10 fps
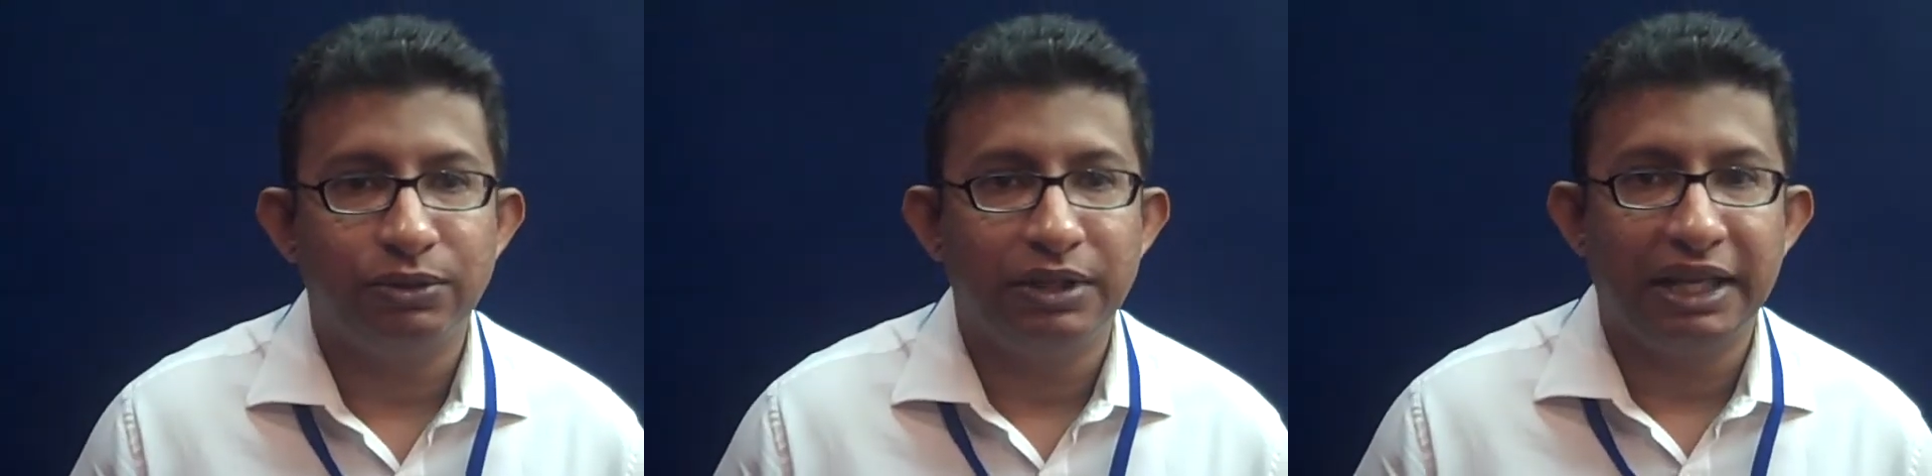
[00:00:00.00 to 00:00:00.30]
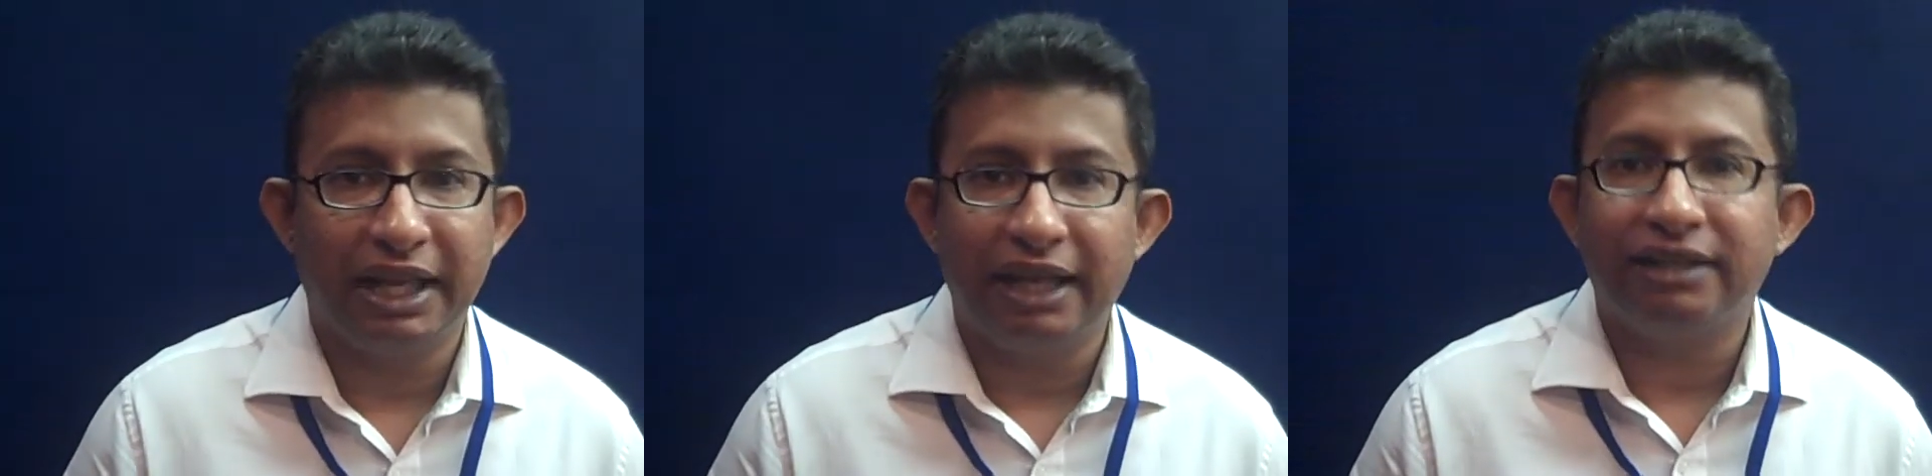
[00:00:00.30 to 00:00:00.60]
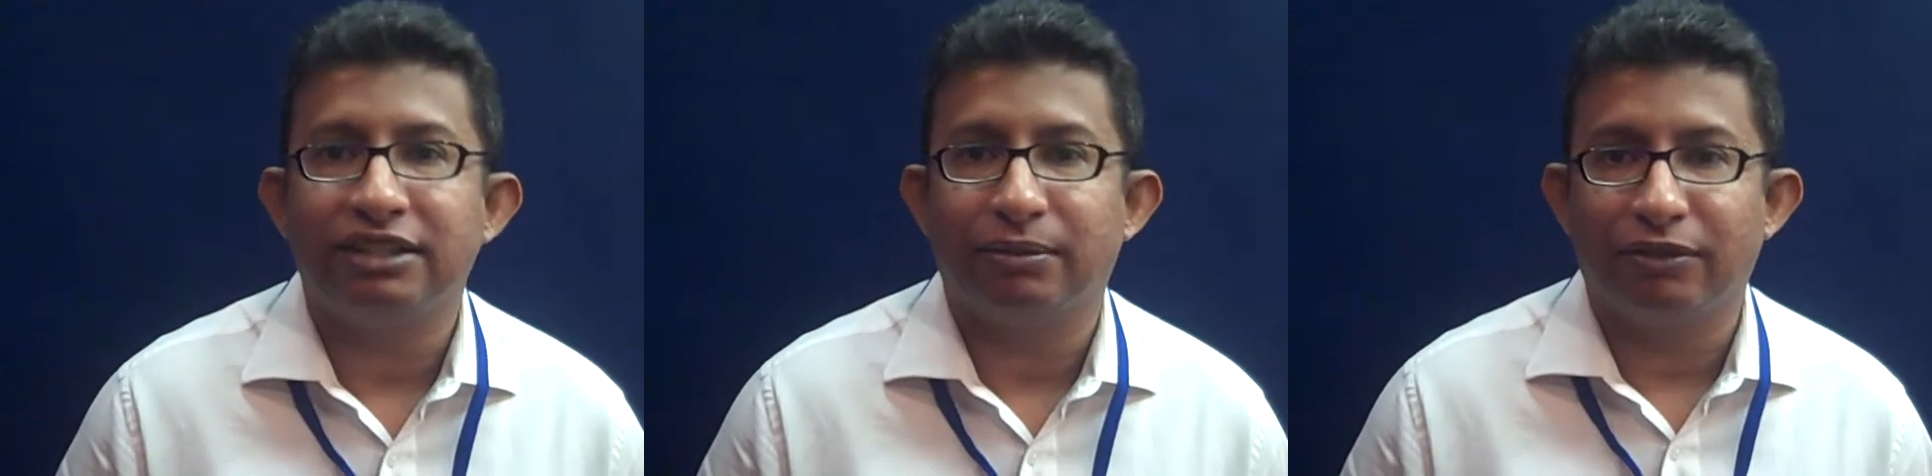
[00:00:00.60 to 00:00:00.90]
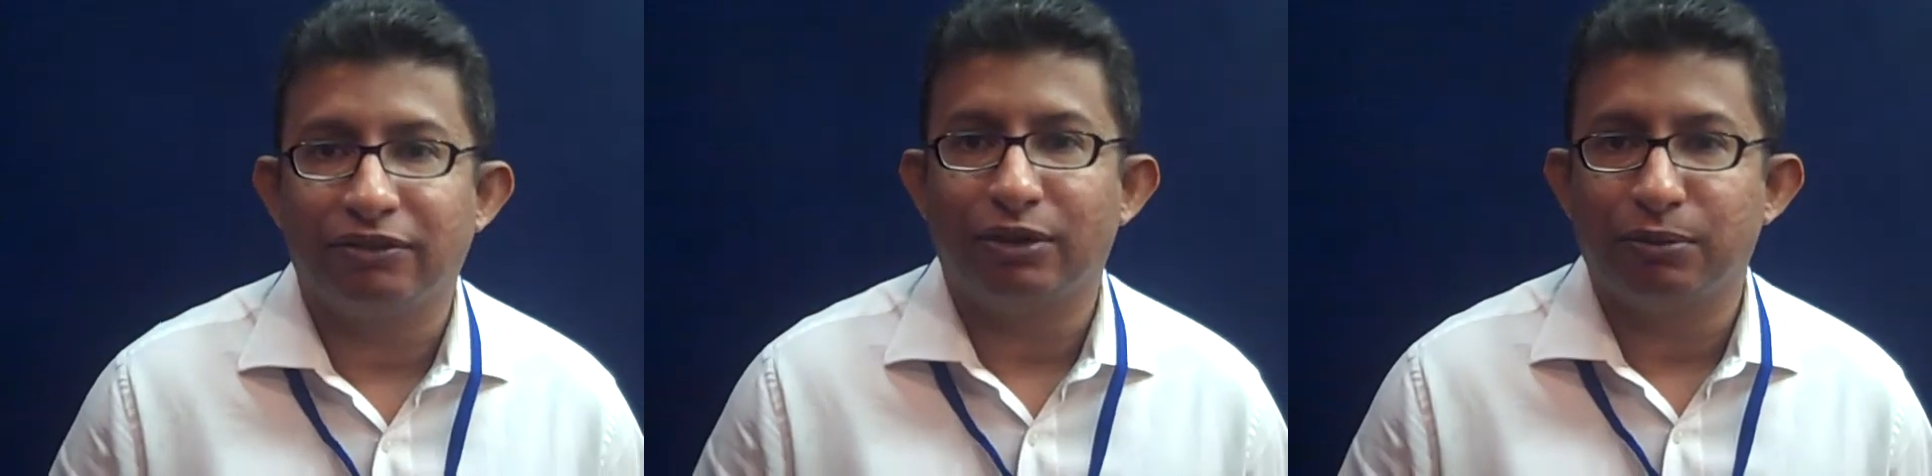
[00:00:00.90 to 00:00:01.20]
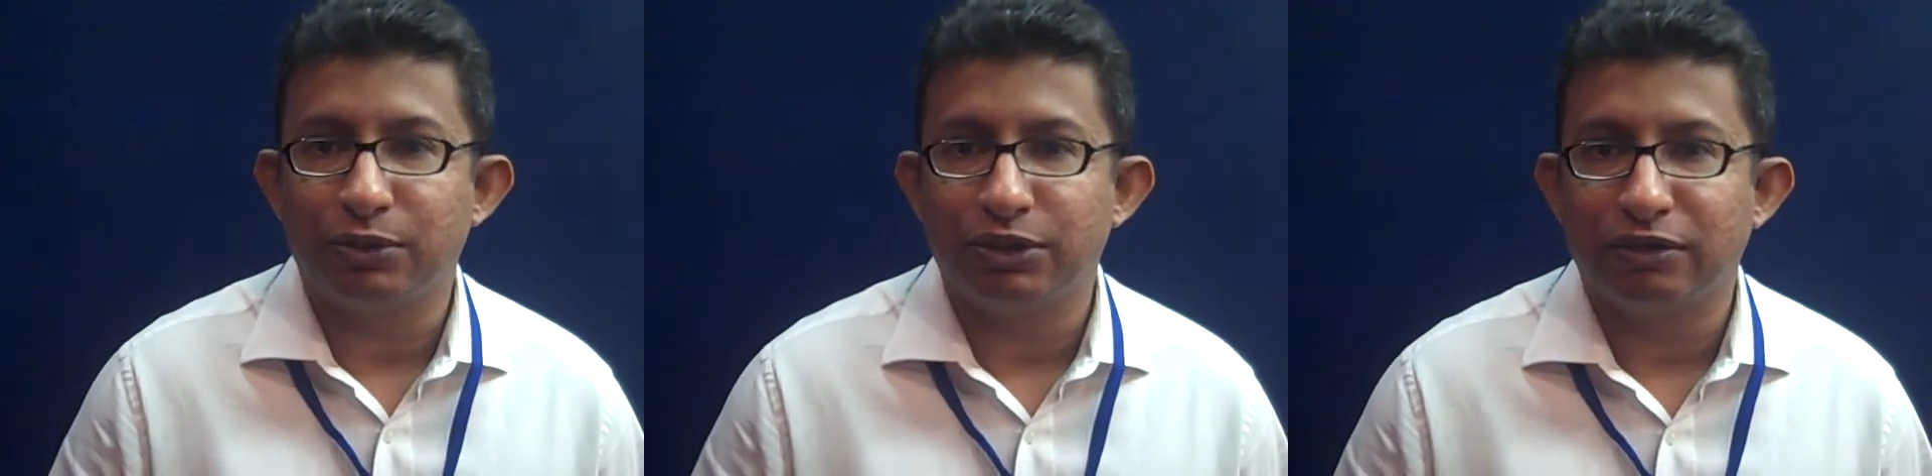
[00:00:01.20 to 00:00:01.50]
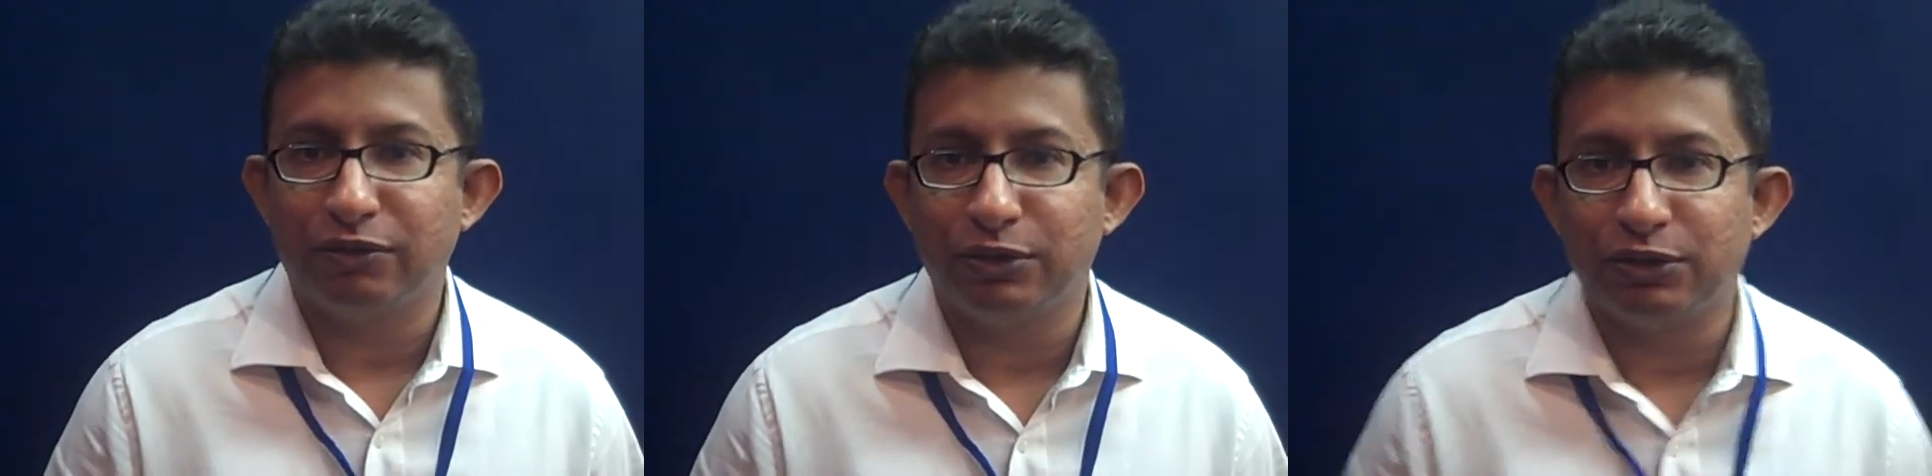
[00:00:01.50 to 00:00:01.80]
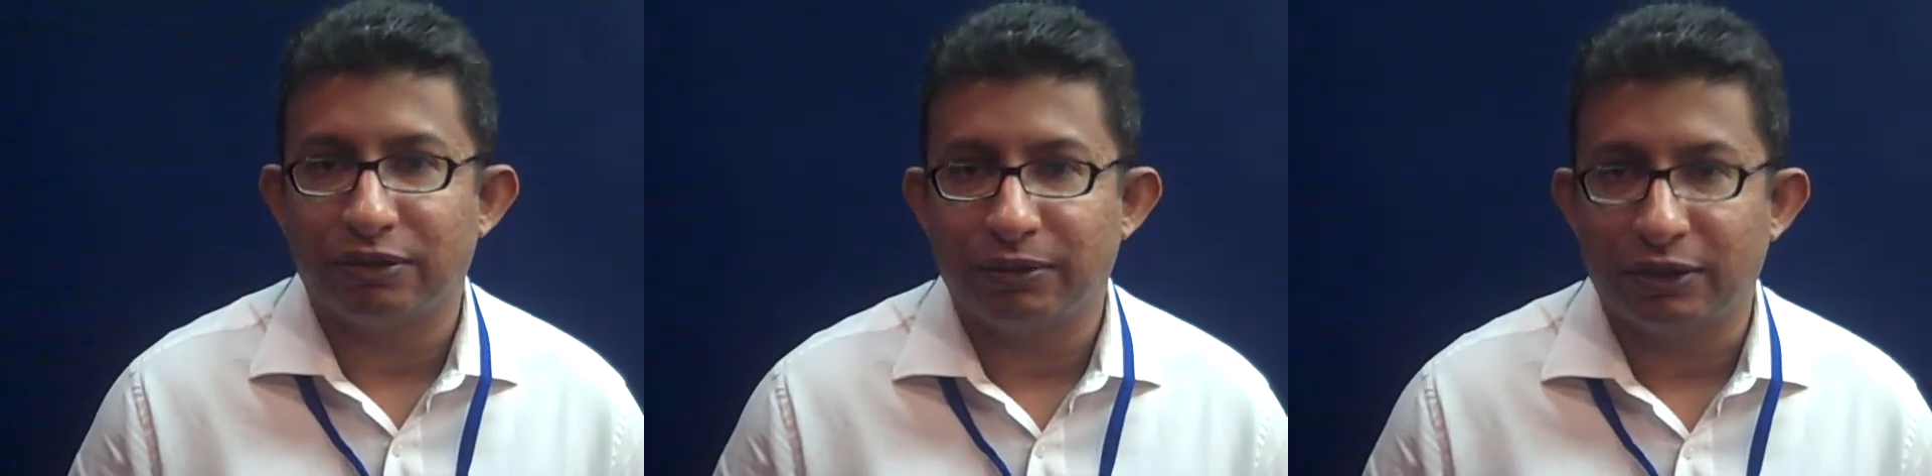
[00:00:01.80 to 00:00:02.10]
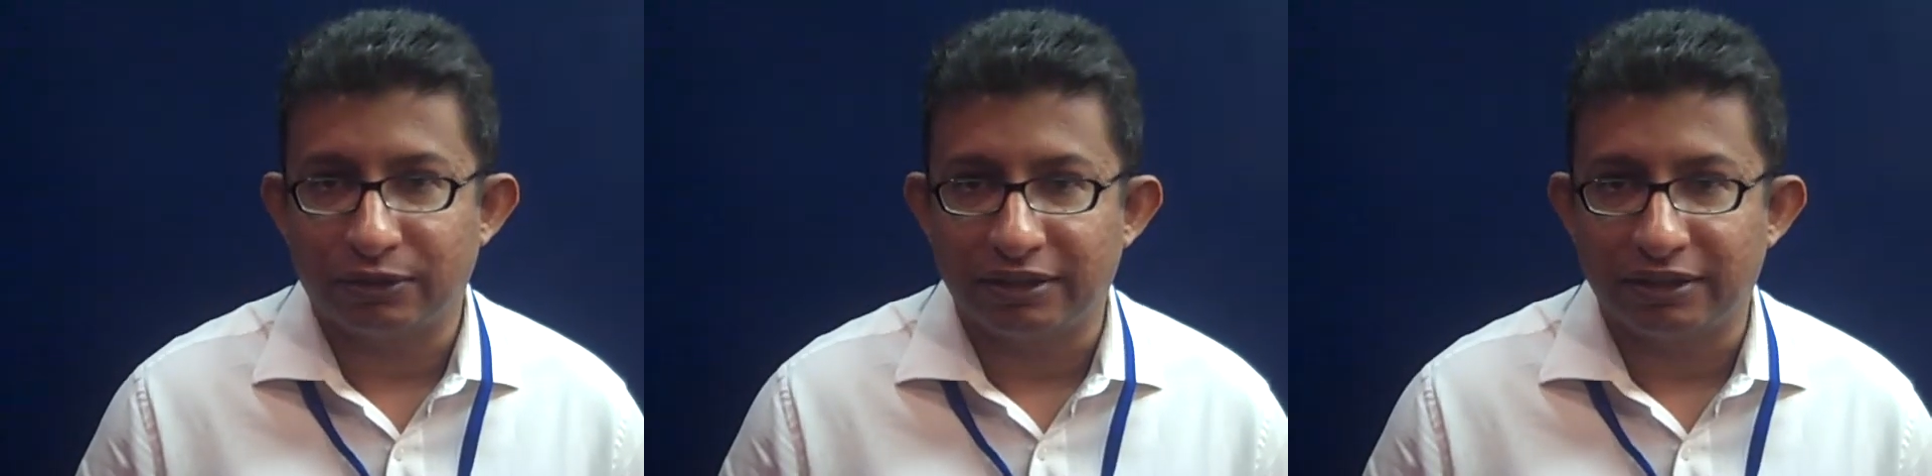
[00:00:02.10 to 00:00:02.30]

negate some of the opposing views about